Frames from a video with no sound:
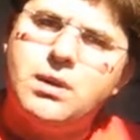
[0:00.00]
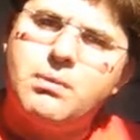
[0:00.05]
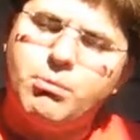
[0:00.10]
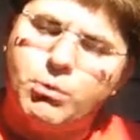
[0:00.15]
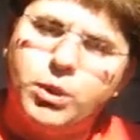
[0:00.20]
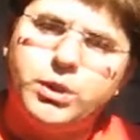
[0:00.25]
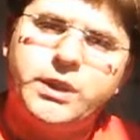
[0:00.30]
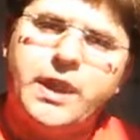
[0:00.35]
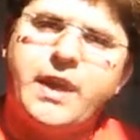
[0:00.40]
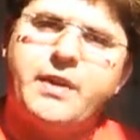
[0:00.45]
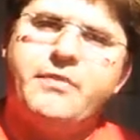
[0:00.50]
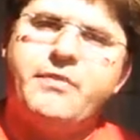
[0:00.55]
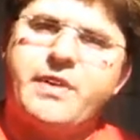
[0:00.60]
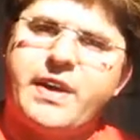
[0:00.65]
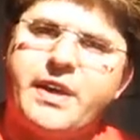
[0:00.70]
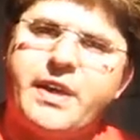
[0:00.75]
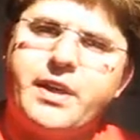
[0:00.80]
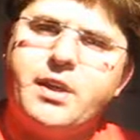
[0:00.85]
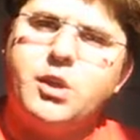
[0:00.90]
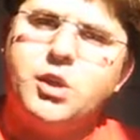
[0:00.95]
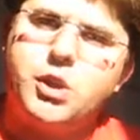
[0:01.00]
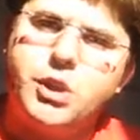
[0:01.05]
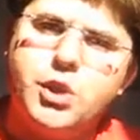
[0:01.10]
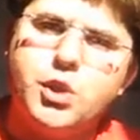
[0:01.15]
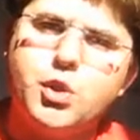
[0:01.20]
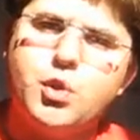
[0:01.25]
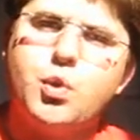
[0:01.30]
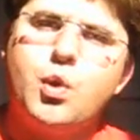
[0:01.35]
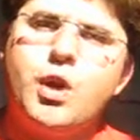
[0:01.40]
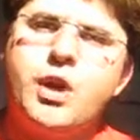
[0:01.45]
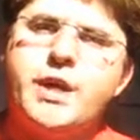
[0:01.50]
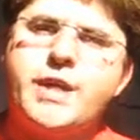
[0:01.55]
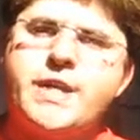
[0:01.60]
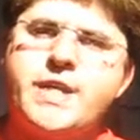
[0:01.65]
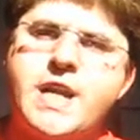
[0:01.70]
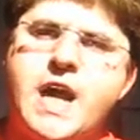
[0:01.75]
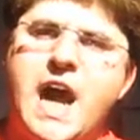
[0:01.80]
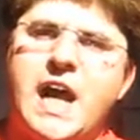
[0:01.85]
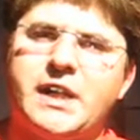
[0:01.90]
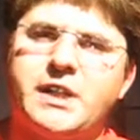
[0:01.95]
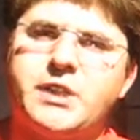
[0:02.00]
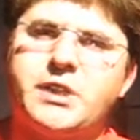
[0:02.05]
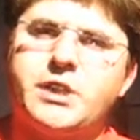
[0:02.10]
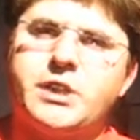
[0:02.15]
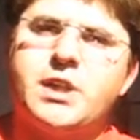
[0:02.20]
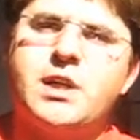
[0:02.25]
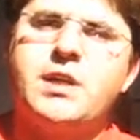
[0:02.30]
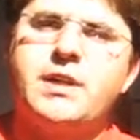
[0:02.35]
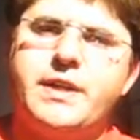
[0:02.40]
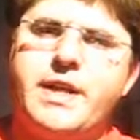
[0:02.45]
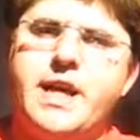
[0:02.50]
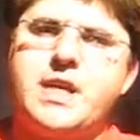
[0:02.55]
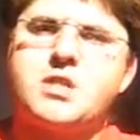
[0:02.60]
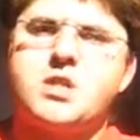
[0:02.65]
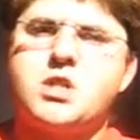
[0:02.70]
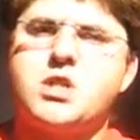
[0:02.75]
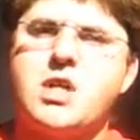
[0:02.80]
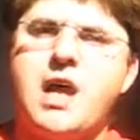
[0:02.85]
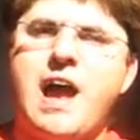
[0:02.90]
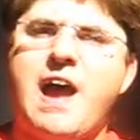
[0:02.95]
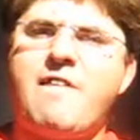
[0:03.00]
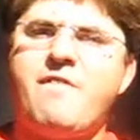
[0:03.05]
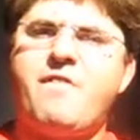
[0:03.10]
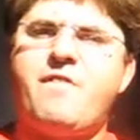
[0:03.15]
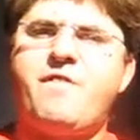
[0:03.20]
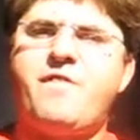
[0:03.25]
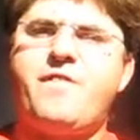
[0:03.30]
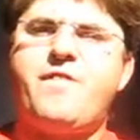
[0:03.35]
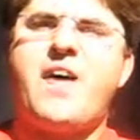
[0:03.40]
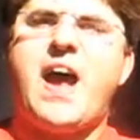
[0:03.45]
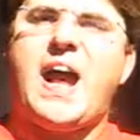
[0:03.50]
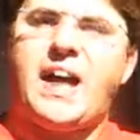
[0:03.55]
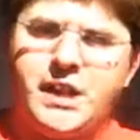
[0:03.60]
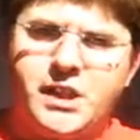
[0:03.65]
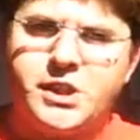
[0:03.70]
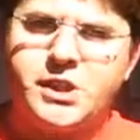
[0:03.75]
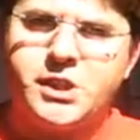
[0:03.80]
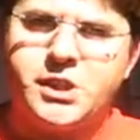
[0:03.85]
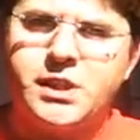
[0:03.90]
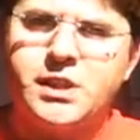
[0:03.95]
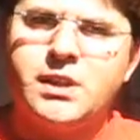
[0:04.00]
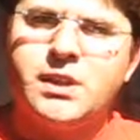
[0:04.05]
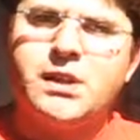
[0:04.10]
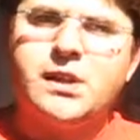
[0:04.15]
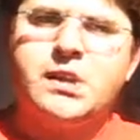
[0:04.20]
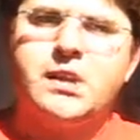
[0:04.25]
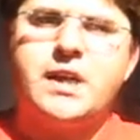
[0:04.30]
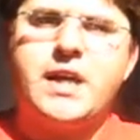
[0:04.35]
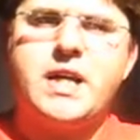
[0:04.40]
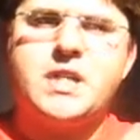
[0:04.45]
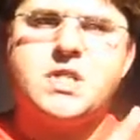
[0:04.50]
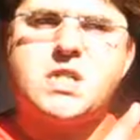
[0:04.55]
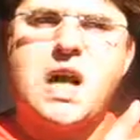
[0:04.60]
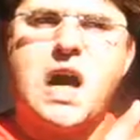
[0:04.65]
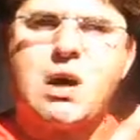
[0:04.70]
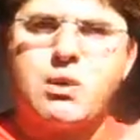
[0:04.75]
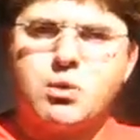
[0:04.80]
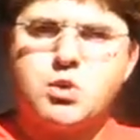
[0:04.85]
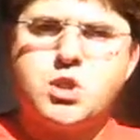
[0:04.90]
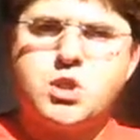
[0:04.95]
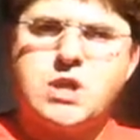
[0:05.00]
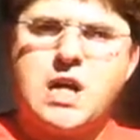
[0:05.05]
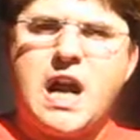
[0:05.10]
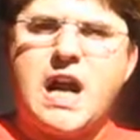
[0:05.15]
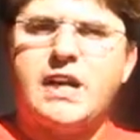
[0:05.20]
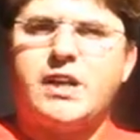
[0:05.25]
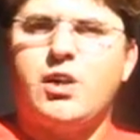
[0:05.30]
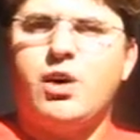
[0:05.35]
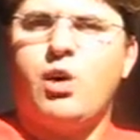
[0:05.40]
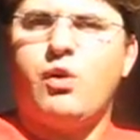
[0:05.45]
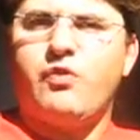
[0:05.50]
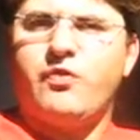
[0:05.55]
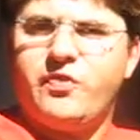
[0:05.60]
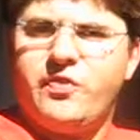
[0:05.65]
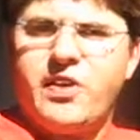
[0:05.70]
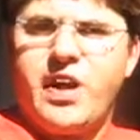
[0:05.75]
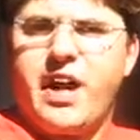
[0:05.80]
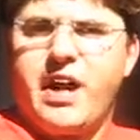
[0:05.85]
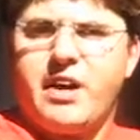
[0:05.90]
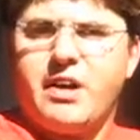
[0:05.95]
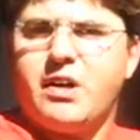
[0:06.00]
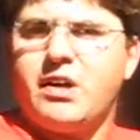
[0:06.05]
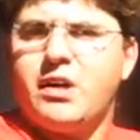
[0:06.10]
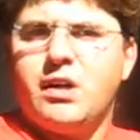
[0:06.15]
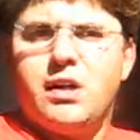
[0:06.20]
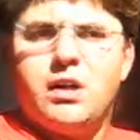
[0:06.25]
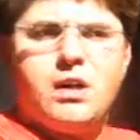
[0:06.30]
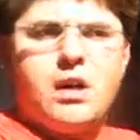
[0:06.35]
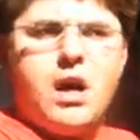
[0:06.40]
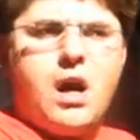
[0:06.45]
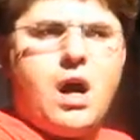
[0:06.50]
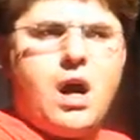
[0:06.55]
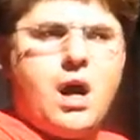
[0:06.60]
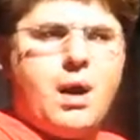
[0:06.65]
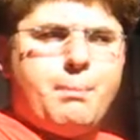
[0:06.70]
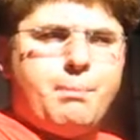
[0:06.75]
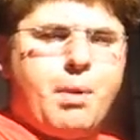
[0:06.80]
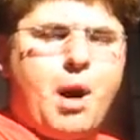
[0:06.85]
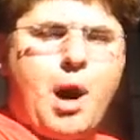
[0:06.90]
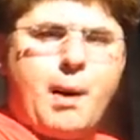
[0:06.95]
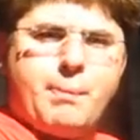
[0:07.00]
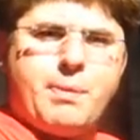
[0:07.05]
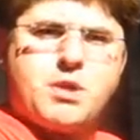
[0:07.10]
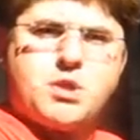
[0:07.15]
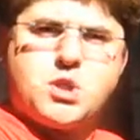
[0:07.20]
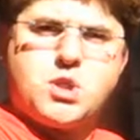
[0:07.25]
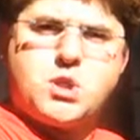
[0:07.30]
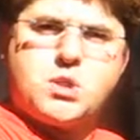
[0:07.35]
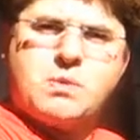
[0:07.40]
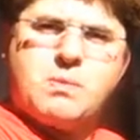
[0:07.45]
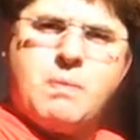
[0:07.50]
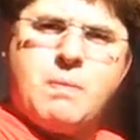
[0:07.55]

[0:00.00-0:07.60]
multi-threading. Do not. That's a fact. It's outside of their uh, purpose,